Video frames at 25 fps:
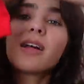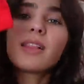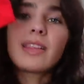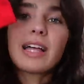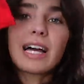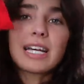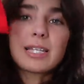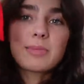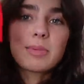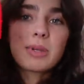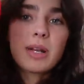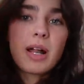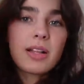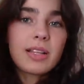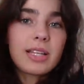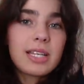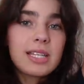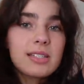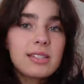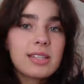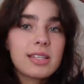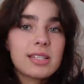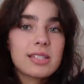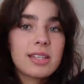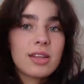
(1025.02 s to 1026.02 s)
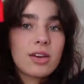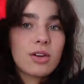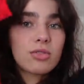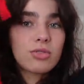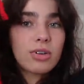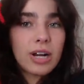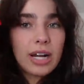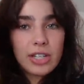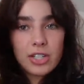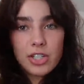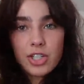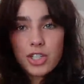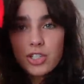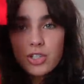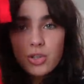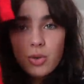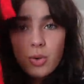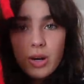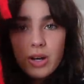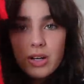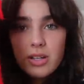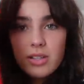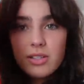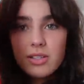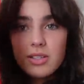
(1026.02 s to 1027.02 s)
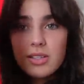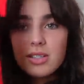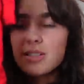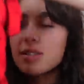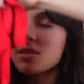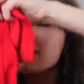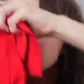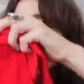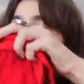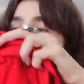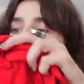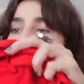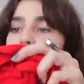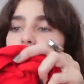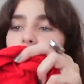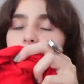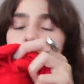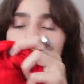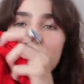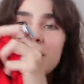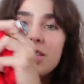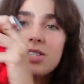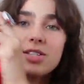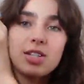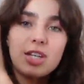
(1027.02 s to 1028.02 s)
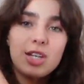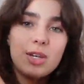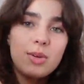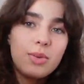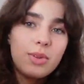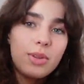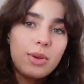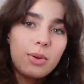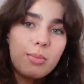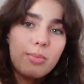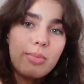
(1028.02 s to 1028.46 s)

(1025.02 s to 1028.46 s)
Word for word: Last but not least, these little red shorts with this cute little